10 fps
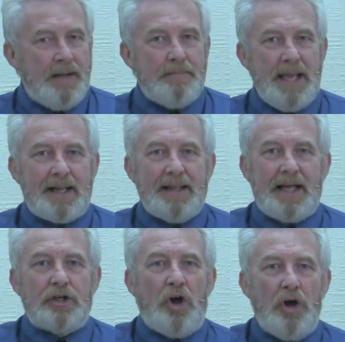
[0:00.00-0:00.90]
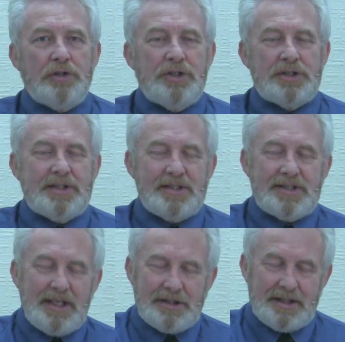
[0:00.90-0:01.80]
Make that conscious
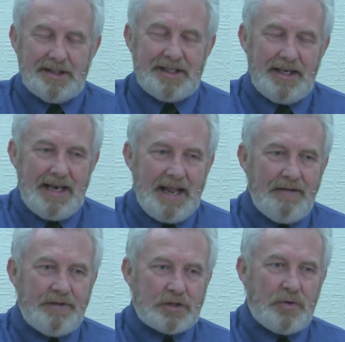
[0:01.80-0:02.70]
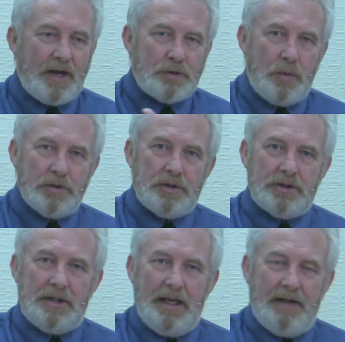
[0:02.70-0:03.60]
decision to live as Christ wants
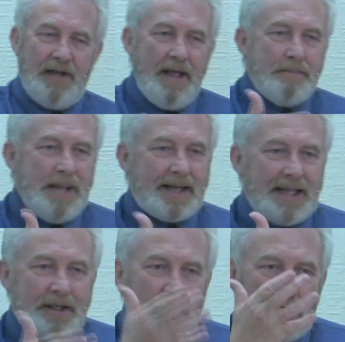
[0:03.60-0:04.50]
us to live. Make that